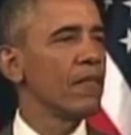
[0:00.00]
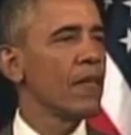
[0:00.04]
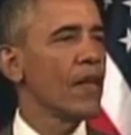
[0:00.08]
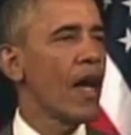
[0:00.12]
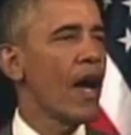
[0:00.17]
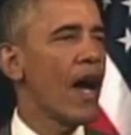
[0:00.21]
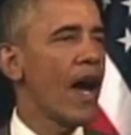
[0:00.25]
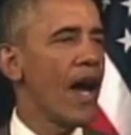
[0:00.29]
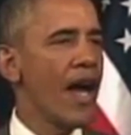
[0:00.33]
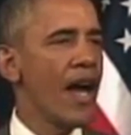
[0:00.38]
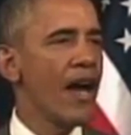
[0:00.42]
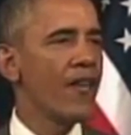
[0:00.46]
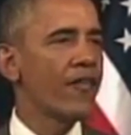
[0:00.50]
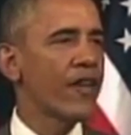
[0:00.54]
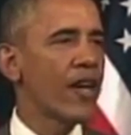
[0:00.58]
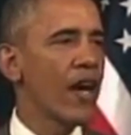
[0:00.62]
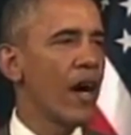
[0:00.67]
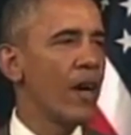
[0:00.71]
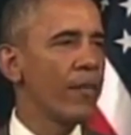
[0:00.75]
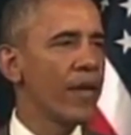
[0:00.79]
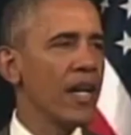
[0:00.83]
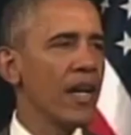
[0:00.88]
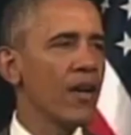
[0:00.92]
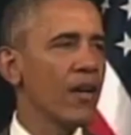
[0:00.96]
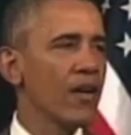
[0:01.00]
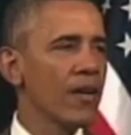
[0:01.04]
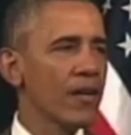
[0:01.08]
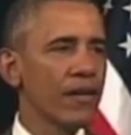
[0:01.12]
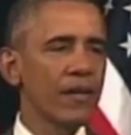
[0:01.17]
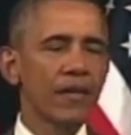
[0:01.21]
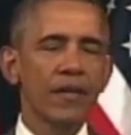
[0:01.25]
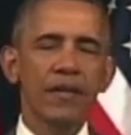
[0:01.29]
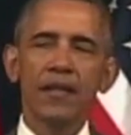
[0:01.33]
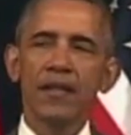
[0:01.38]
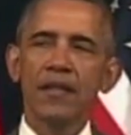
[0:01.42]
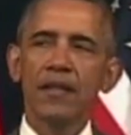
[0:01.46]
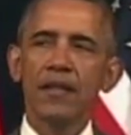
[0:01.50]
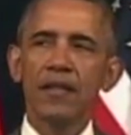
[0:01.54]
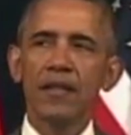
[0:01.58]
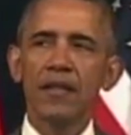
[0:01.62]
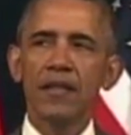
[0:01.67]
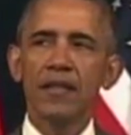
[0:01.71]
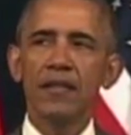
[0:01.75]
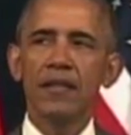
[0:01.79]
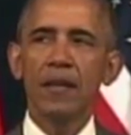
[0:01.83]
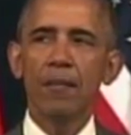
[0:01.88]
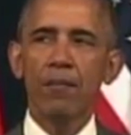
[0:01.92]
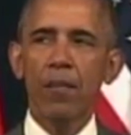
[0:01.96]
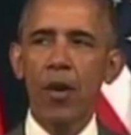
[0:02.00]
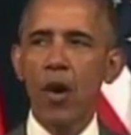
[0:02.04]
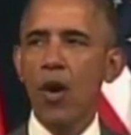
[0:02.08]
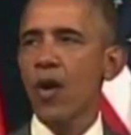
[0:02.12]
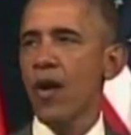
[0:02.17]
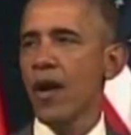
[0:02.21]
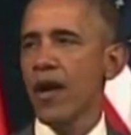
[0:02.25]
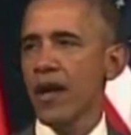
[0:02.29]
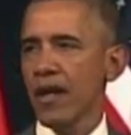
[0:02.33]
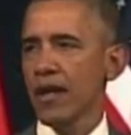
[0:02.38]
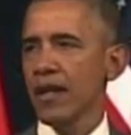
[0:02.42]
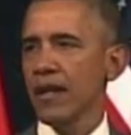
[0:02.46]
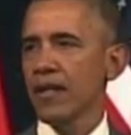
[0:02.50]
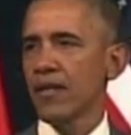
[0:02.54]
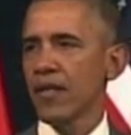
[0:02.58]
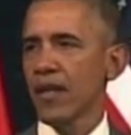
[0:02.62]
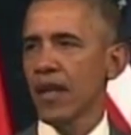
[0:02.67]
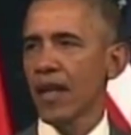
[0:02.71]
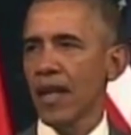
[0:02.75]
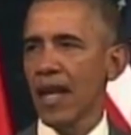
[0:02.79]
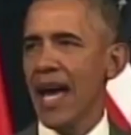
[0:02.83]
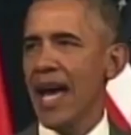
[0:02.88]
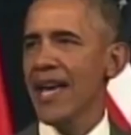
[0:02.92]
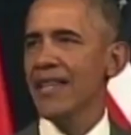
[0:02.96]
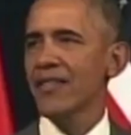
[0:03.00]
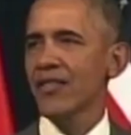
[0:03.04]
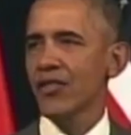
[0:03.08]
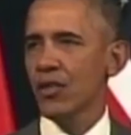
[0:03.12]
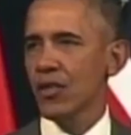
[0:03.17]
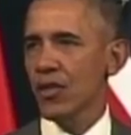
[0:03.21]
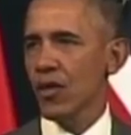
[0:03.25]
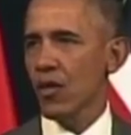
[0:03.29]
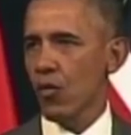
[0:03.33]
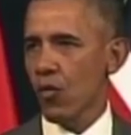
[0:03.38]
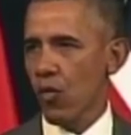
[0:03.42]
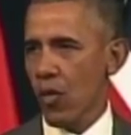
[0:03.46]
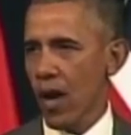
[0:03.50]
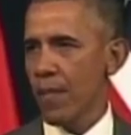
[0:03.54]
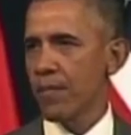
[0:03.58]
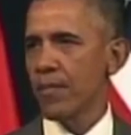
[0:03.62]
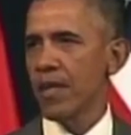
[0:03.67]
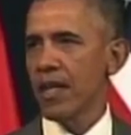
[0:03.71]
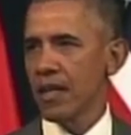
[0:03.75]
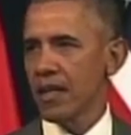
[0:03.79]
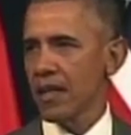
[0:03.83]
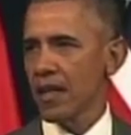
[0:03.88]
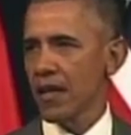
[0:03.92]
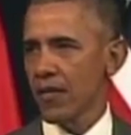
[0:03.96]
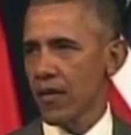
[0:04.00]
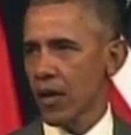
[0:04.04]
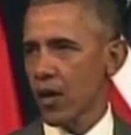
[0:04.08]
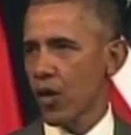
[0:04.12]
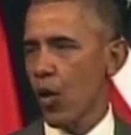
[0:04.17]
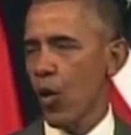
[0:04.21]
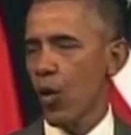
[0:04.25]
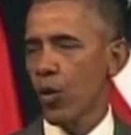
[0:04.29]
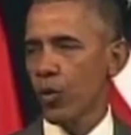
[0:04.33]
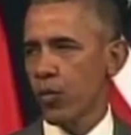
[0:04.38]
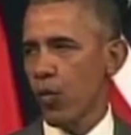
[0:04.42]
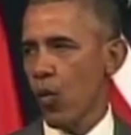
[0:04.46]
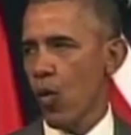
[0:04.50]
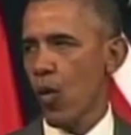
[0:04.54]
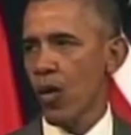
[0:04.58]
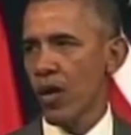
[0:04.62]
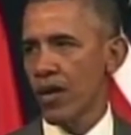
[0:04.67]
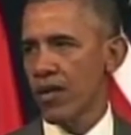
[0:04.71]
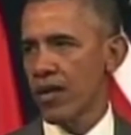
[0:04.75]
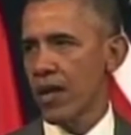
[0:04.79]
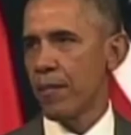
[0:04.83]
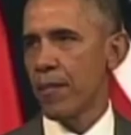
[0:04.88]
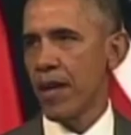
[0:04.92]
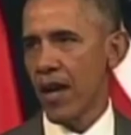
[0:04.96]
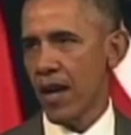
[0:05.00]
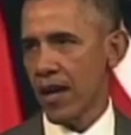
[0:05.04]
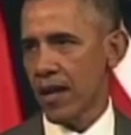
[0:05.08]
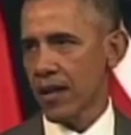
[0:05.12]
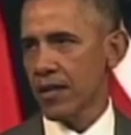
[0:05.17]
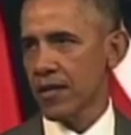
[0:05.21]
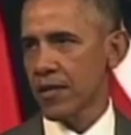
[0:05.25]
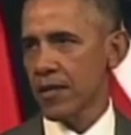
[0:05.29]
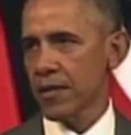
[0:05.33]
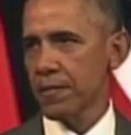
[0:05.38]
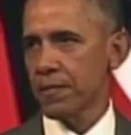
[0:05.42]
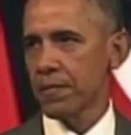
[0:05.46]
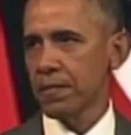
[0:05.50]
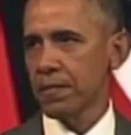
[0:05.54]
I have come here to bury the last remnant of the Cold War in the Americas.